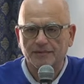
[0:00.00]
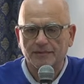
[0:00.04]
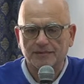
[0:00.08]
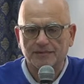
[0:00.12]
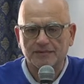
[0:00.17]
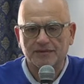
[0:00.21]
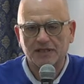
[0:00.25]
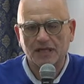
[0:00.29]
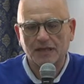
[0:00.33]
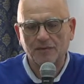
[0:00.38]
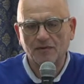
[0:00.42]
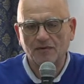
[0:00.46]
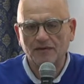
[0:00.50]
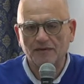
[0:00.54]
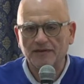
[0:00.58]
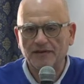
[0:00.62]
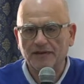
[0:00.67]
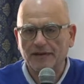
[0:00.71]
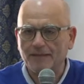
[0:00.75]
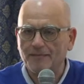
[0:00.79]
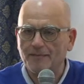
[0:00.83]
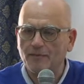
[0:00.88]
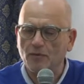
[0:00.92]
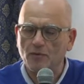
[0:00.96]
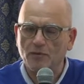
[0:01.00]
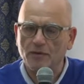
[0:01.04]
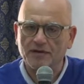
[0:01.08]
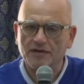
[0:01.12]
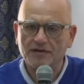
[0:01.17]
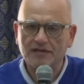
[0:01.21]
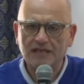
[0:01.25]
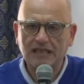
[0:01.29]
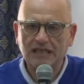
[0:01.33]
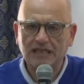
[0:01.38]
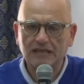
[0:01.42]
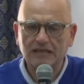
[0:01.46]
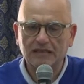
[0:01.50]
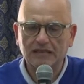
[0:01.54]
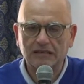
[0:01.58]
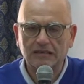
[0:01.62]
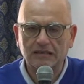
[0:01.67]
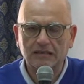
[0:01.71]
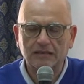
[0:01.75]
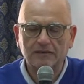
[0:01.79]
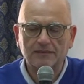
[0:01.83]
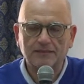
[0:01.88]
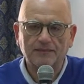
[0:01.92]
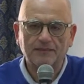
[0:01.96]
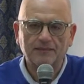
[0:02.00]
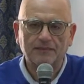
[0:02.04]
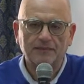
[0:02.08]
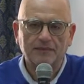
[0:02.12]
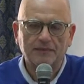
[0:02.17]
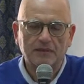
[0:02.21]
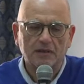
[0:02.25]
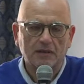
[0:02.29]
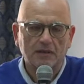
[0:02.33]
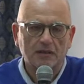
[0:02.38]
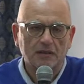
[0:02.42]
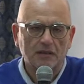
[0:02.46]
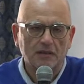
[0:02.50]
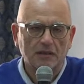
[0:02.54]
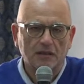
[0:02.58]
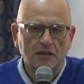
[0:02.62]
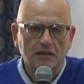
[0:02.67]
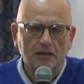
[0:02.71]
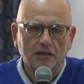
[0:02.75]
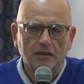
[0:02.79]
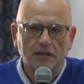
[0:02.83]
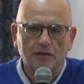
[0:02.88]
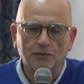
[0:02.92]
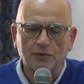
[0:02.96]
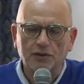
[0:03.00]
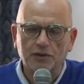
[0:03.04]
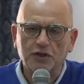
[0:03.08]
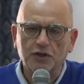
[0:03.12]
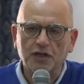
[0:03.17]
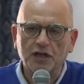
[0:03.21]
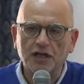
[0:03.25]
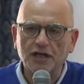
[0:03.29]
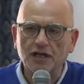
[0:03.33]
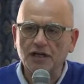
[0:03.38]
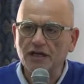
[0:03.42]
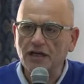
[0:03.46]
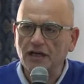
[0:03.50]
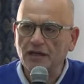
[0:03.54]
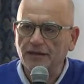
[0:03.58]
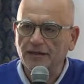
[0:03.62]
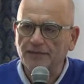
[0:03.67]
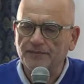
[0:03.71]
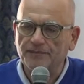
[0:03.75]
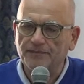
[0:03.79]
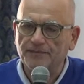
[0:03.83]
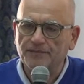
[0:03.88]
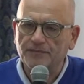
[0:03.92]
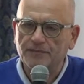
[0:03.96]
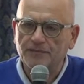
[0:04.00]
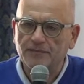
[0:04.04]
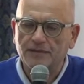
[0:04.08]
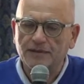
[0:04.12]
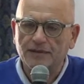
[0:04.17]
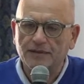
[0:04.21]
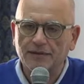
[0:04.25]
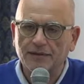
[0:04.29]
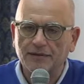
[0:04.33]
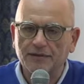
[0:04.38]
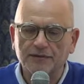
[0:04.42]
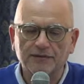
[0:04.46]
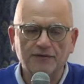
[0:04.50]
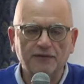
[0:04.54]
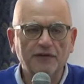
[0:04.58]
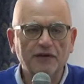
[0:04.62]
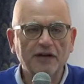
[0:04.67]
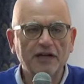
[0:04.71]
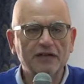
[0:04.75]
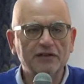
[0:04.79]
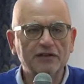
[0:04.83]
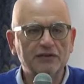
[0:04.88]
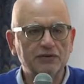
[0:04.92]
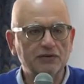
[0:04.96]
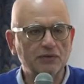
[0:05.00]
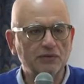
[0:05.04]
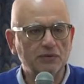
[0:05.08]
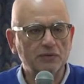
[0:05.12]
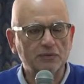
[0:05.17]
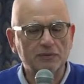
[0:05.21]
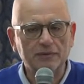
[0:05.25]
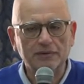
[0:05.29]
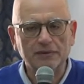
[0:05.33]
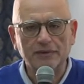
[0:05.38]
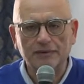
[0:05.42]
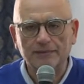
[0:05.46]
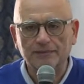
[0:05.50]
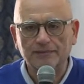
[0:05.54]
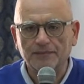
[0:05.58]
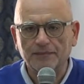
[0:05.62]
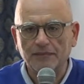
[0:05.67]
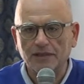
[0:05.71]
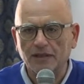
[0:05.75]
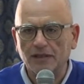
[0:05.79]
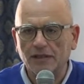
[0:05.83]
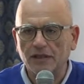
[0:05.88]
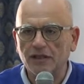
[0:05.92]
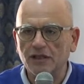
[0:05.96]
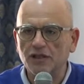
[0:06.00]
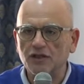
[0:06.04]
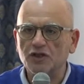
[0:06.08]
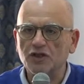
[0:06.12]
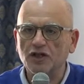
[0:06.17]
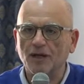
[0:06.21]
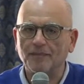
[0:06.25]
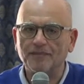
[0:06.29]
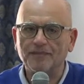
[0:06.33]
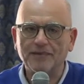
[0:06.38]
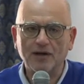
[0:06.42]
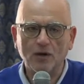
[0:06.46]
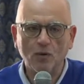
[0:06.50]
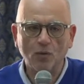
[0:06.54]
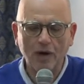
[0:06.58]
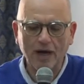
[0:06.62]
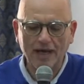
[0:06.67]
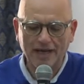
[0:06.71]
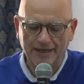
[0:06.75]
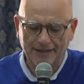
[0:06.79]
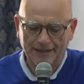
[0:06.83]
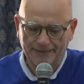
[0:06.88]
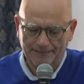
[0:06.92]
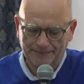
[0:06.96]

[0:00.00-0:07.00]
Some of them we studied, which he referred to in chapter 1.